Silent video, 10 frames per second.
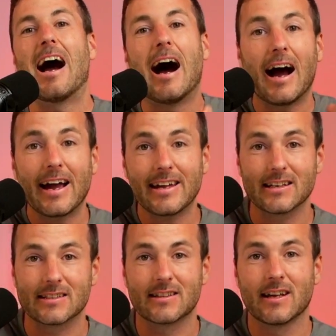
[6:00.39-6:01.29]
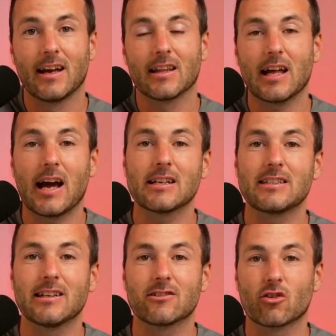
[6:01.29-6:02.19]
highest
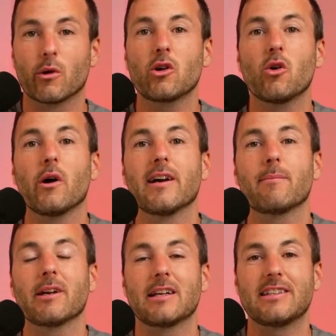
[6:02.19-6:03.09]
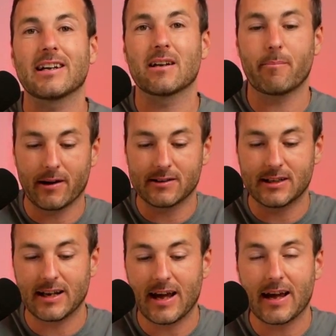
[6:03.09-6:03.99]
last year. So we're going up against that, comparing
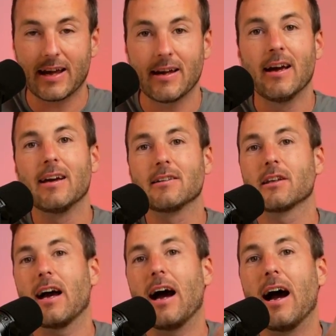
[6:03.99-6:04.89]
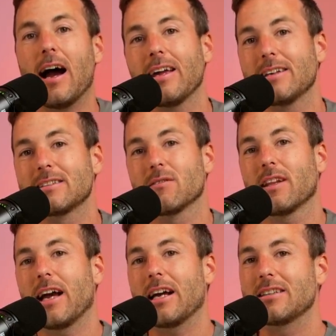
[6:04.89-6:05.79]
today to the highest of
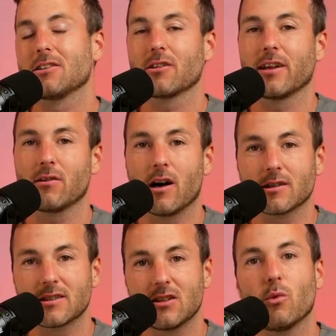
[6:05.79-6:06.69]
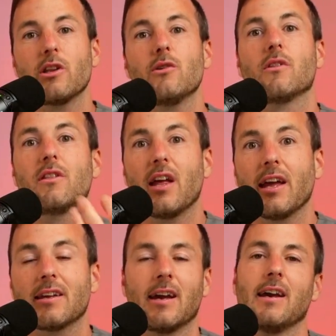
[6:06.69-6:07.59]
last year. So honestly, what do you
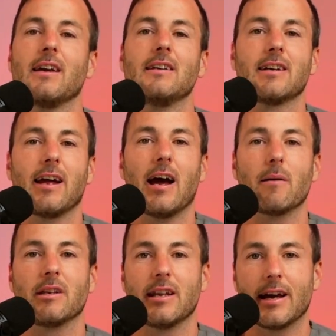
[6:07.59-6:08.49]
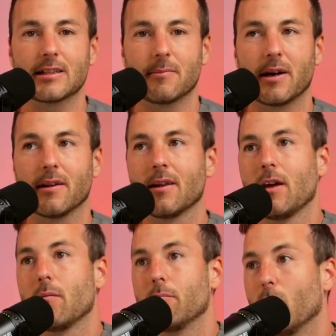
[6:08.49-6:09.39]
think is going to happen next month?
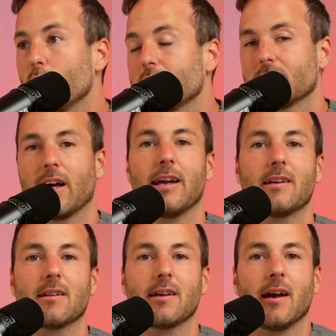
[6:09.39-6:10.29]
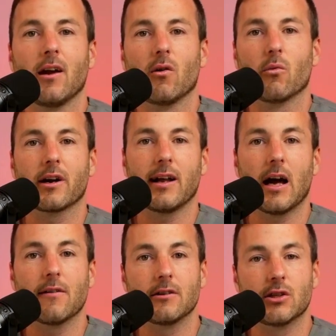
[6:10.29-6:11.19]
Most likely, we're going to
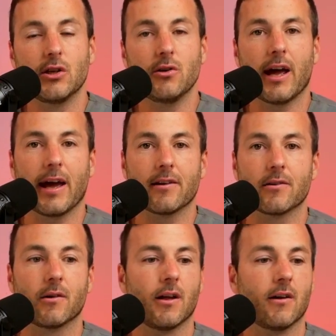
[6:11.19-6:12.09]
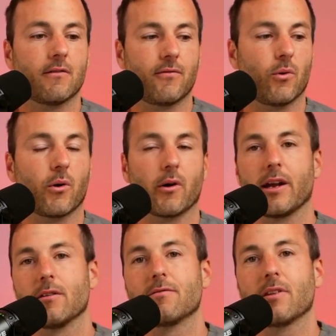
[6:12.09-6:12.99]
have a 2 handle for
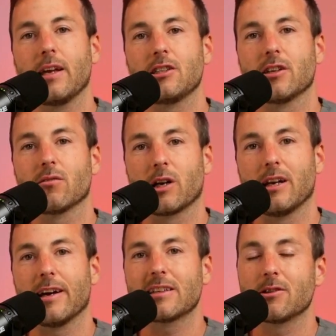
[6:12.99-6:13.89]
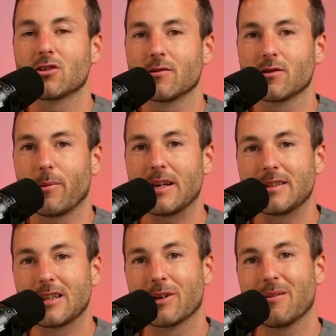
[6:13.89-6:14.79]
inflation reading next month. So
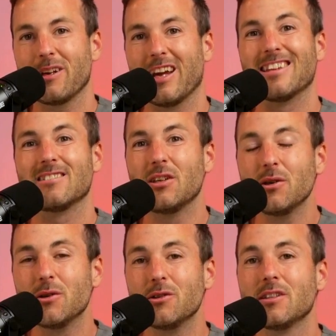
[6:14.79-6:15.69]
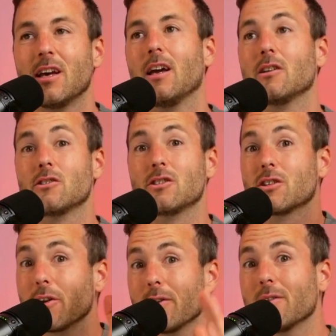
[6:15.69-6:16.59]
basically, we're going to be in the 2s.
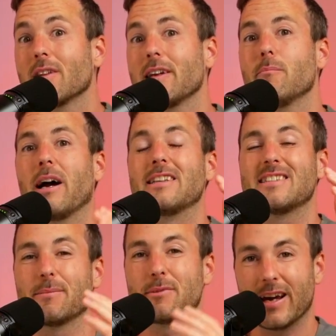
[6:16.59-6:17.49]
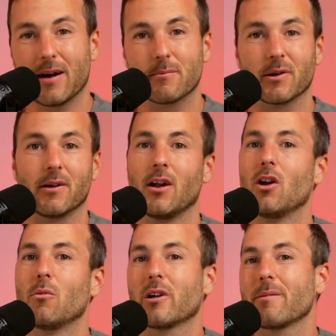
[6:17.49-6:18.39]
Certainly by September,
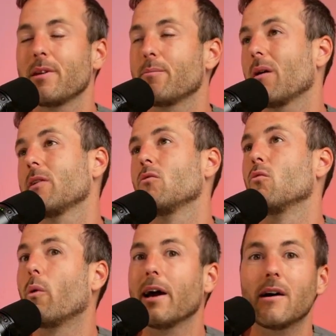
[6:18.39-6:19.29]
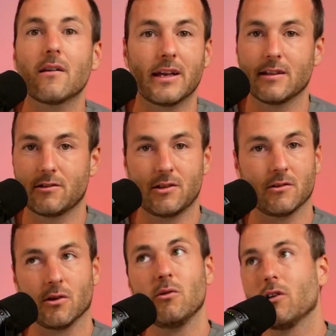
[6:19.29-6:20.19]
we're going to be probably well in the
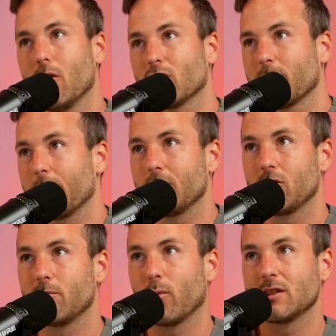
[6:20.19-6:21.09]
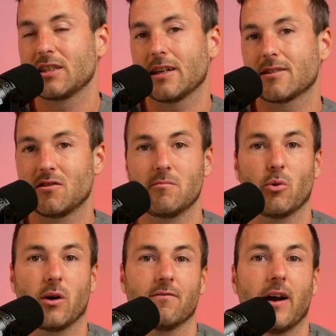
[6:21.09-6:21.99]
2s. Who knows? Maybe 2.6,
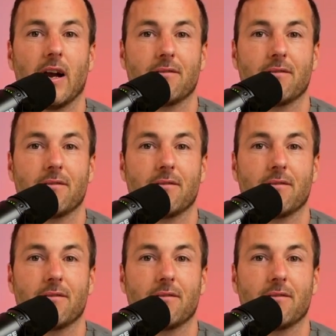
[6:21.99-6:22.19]
2.5,